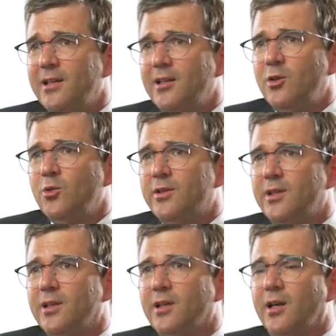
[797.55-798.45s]

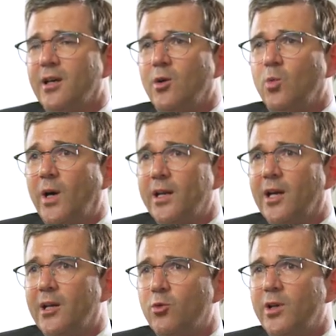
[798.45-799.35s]
using
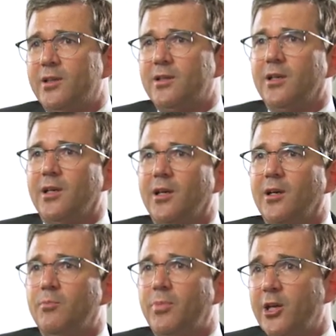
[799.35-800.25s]

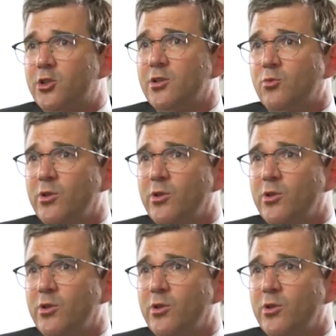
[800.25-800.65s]
100 patients